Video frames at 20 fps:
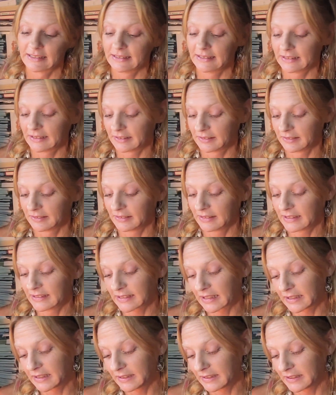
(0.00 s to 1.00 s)
Now this
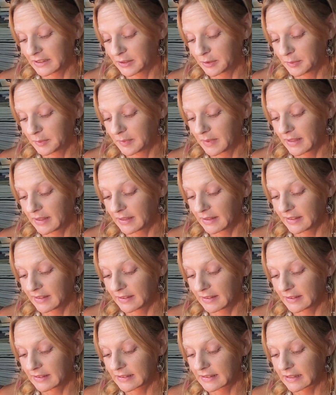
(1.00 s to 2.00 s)
item
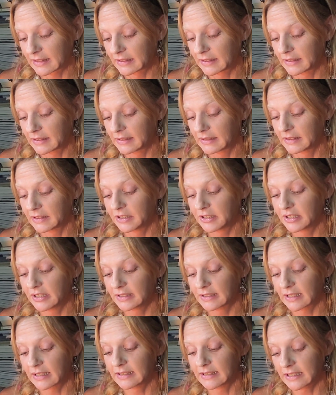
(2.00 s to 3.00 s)
is,
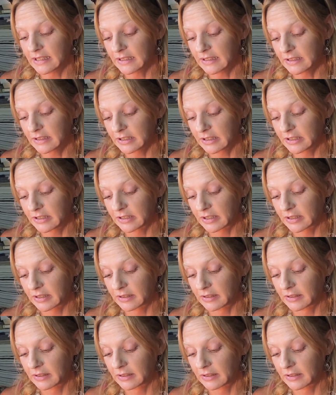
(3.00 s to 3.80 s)
she's a Danish